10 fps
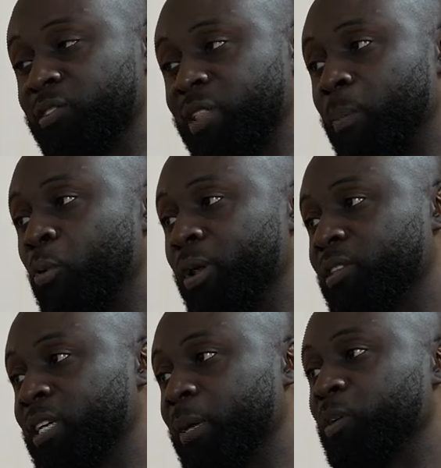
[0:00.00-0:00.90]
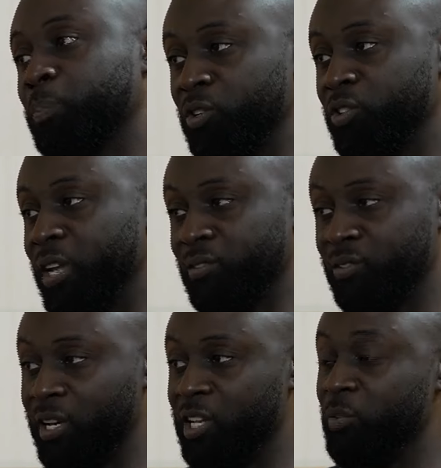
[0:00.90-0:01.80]
at that point in time to push the
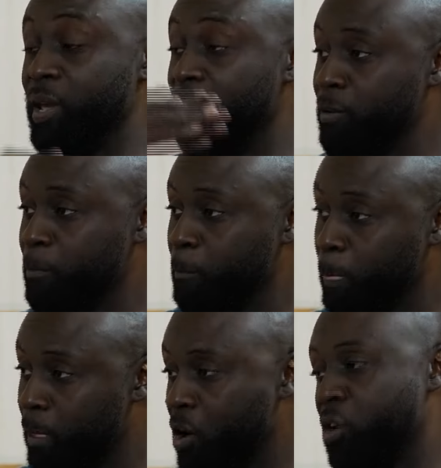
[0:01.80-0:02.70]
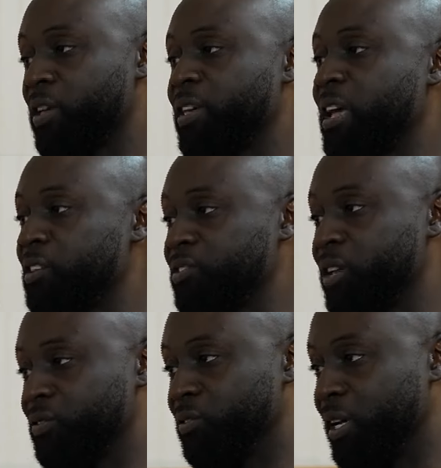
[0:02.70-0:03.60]
exercise beyond or to cancel the
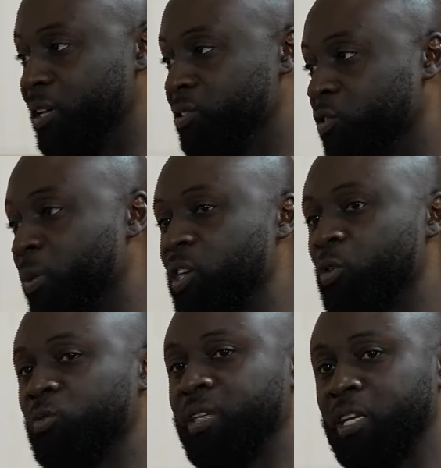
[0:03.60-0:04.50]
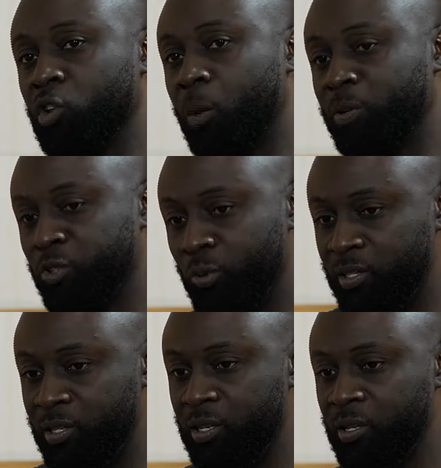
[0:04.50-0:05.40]
exercise. So we used it as an
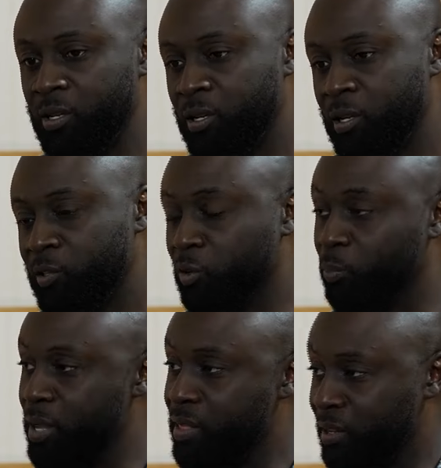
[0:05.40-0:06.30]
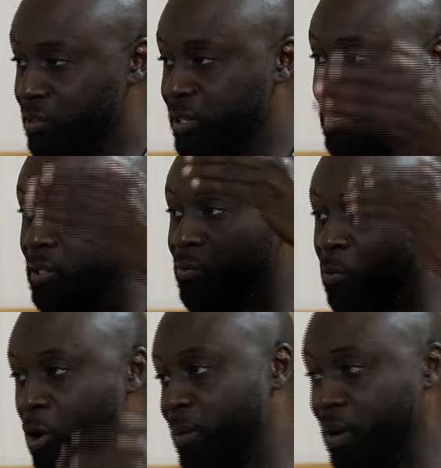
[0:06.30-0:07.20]
opportunity to bring the exercise
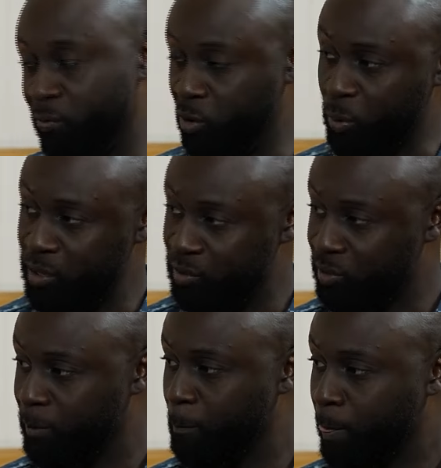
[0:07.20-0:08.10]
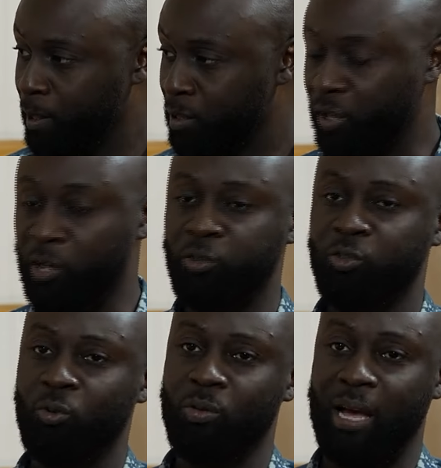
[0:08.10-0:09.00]
forward by a few weeks to
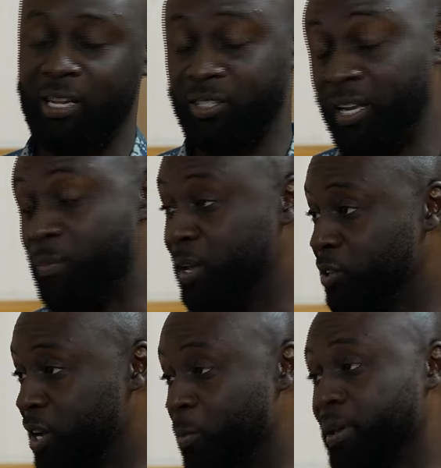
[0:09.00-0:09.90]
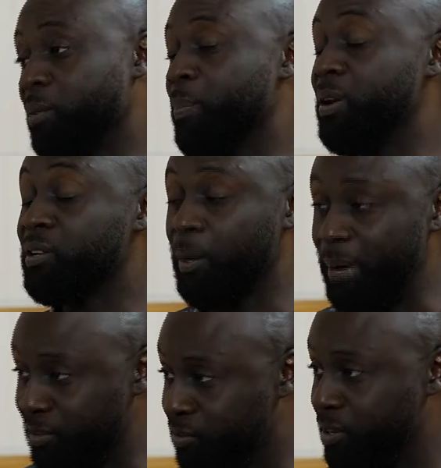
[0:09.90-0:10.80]
ensure that, as I did mention, that we can build
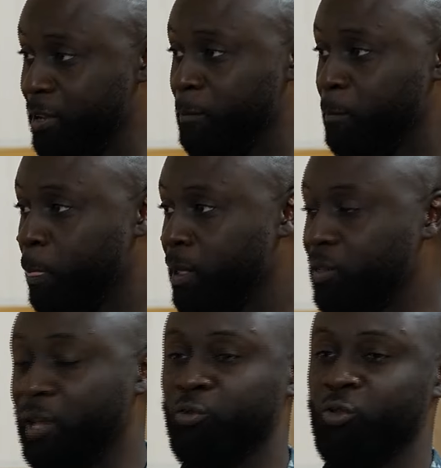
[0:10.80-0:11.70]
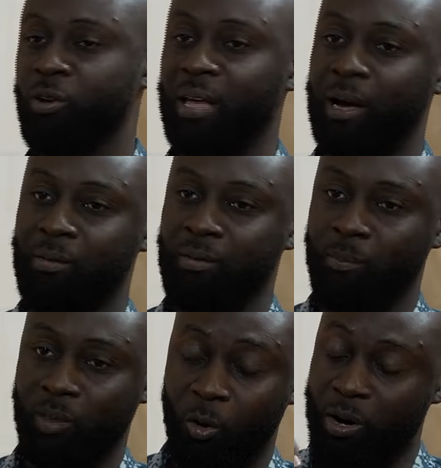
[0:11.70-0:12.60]
capacity to ensure that
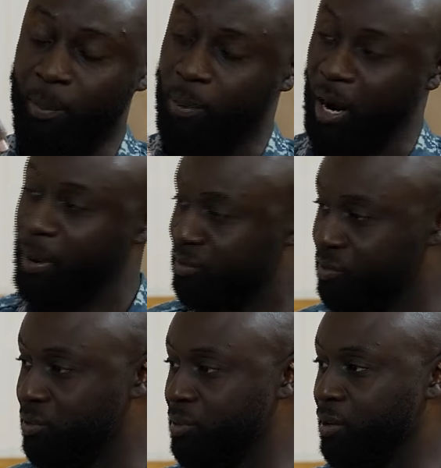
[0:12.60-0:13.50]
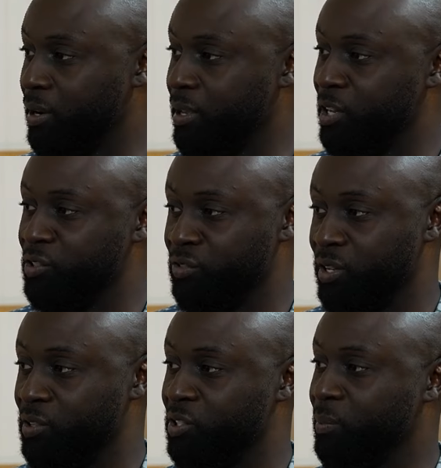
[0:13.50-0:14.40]
not only Barbados
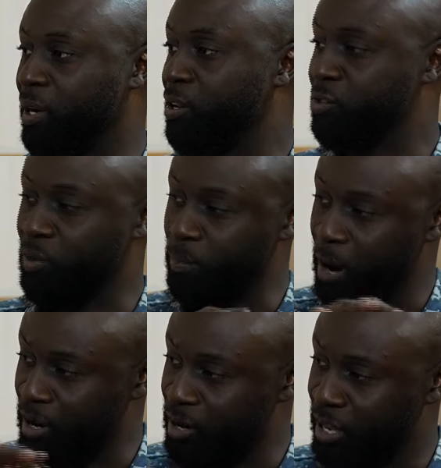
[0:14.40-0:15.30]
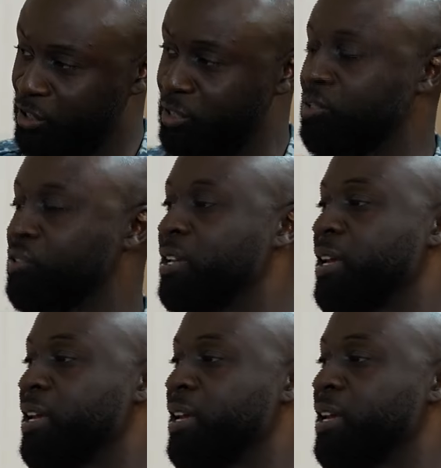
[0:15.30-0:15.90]
agencies, but also partner nations